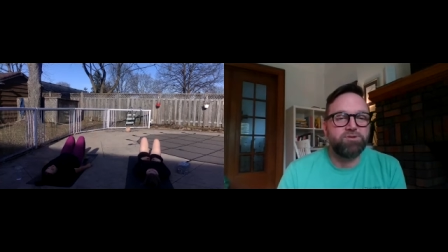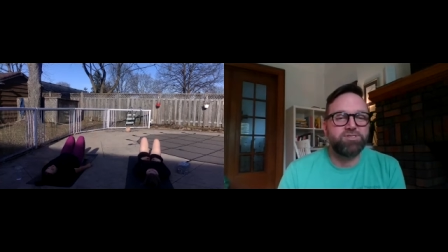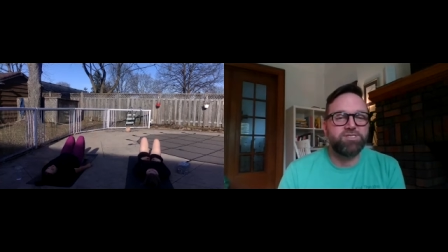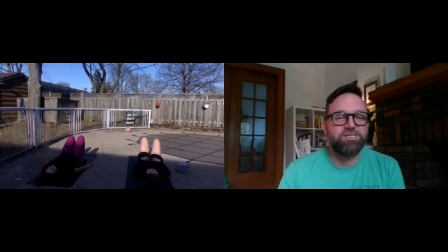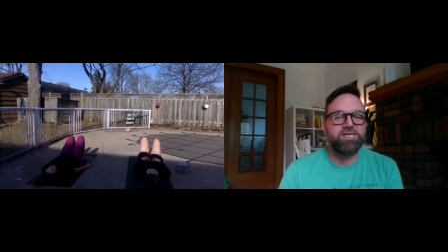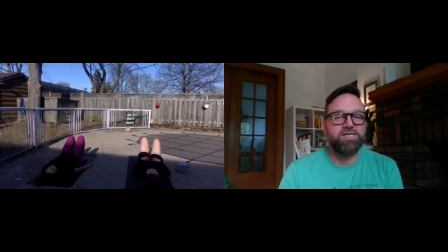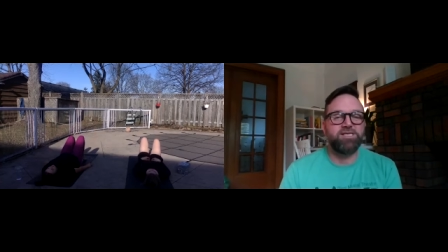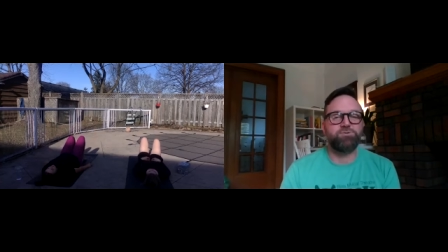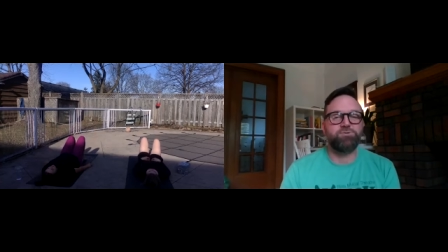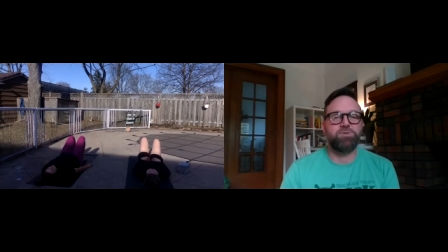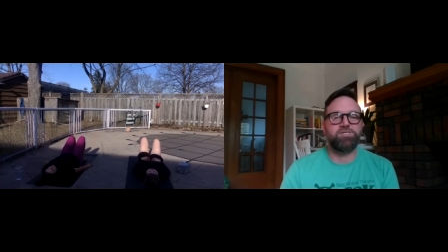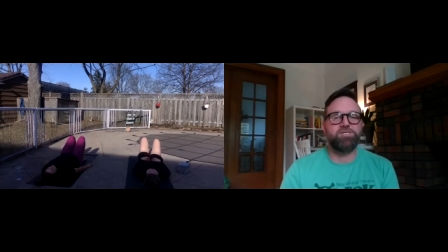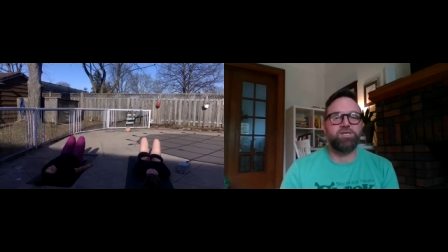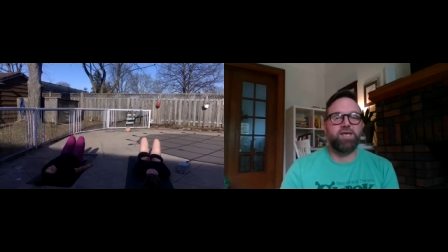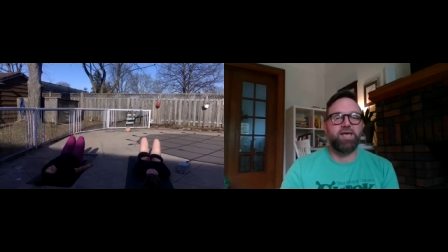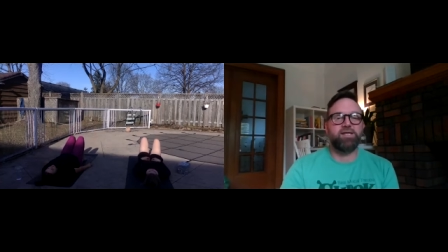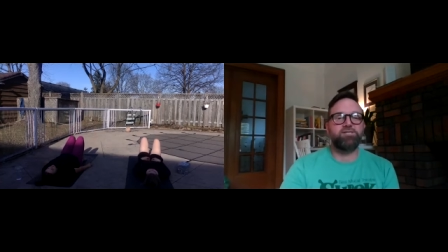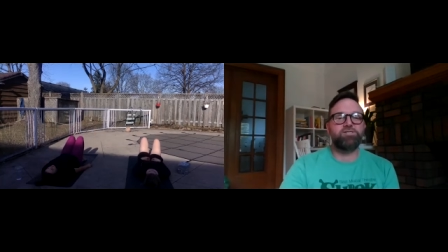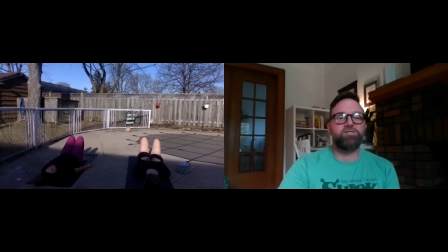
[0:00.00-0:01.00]
those knees once
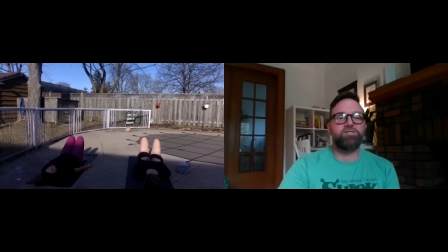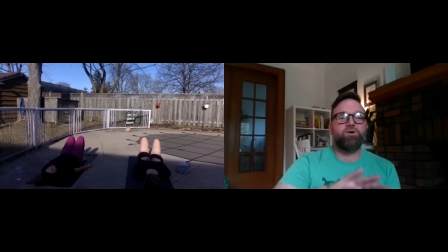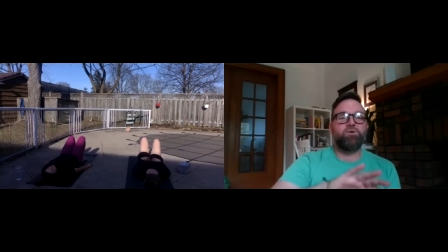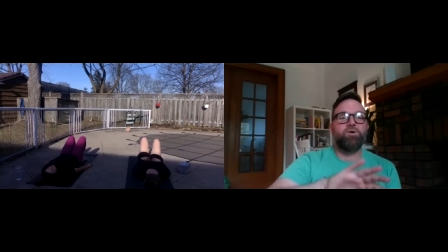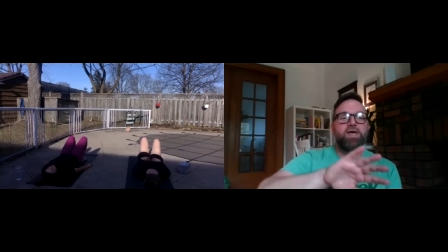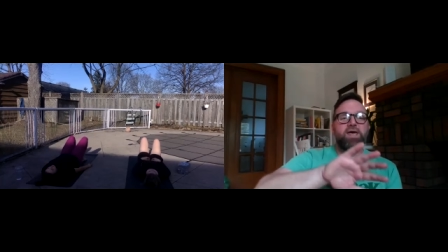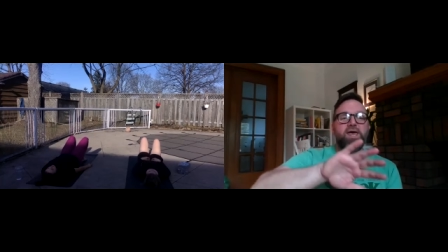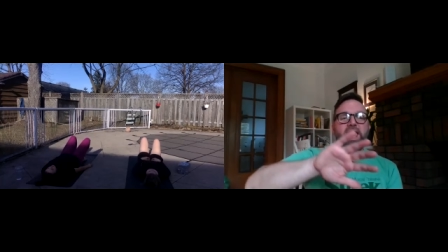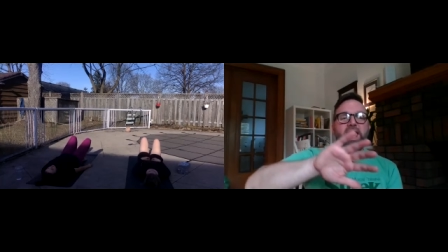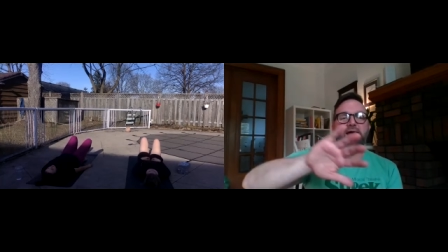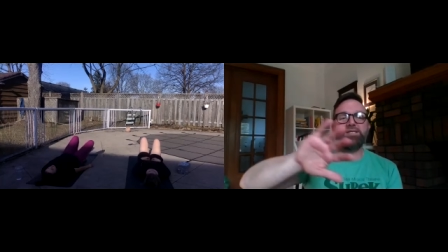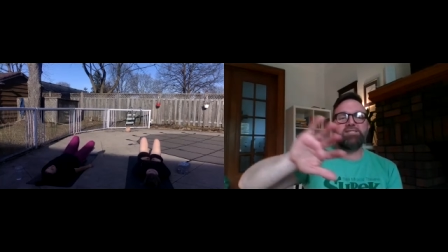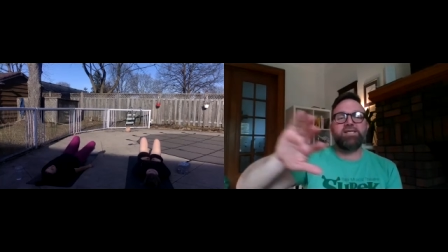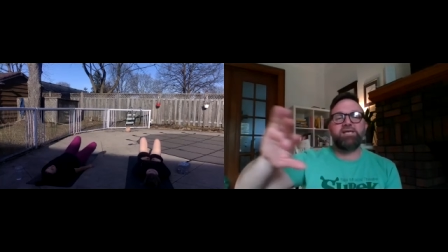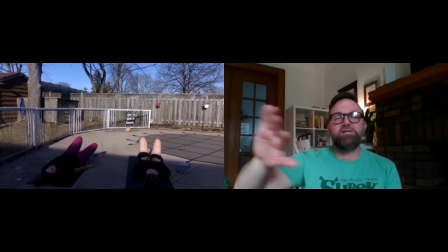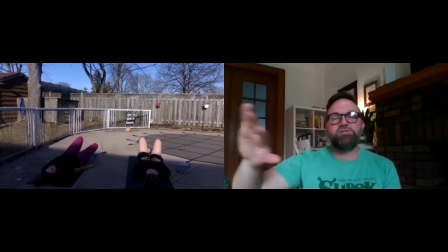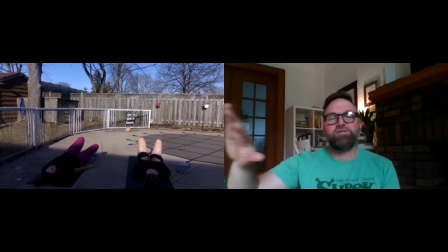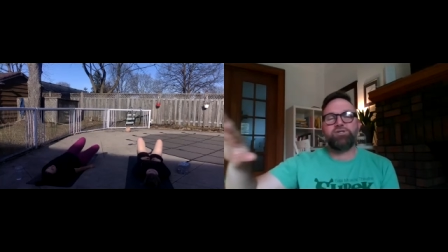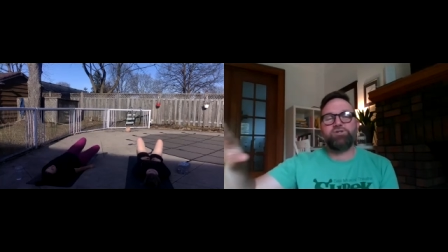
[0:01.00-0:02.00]
again. So
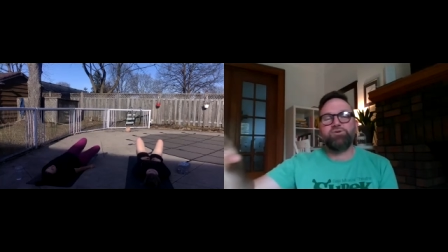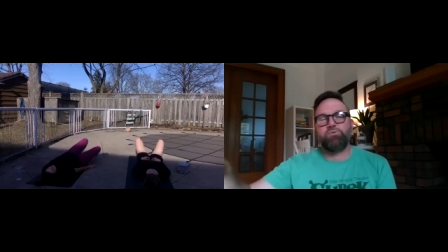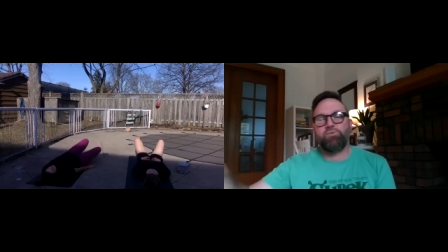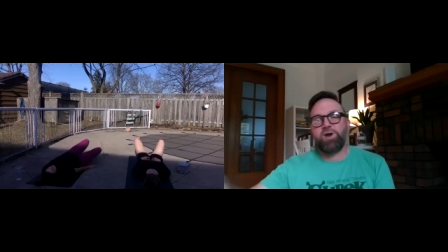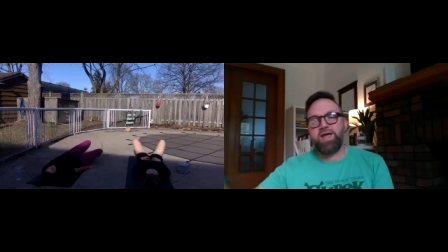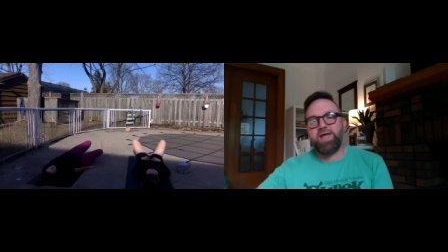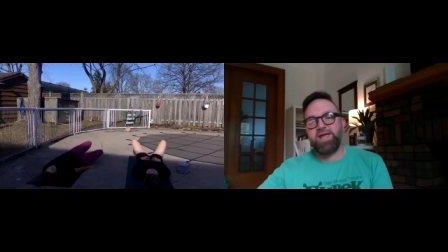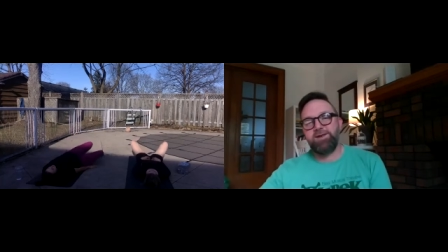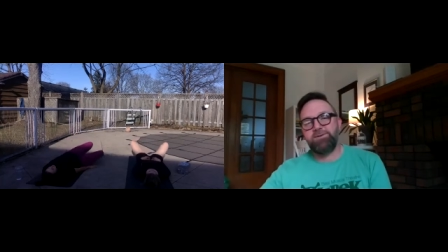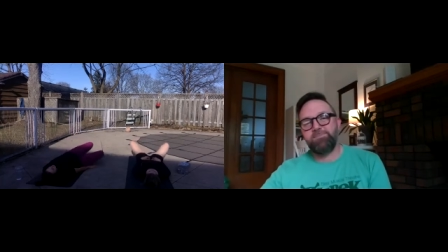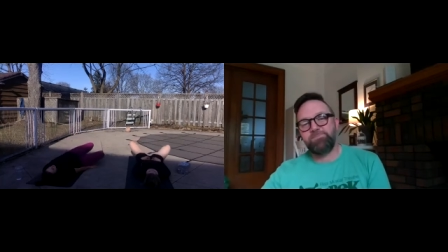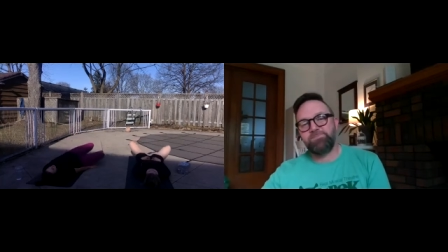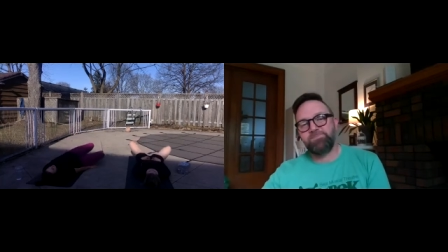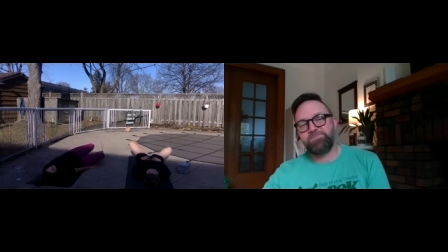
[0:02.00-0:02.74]
exhale to the right.